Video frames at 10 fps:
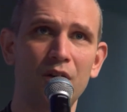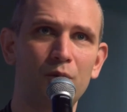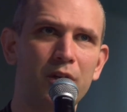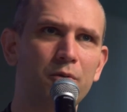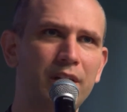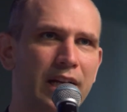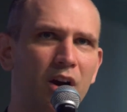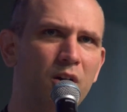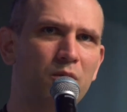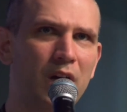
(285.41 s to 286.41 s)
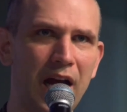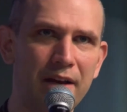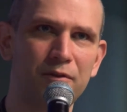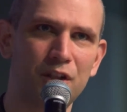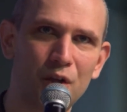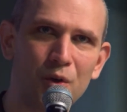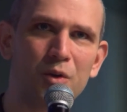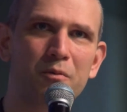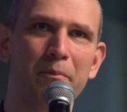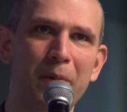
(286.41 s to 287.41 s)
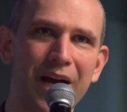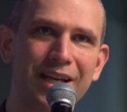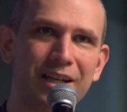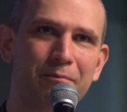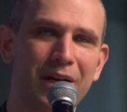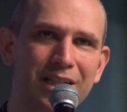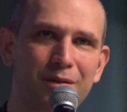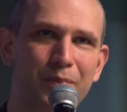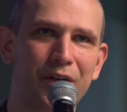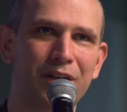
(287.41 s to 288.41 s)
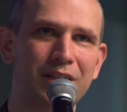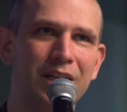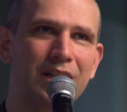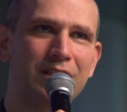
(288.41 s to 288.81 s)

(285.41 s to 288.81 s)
We, are like, oh, I have tuned my, my spirit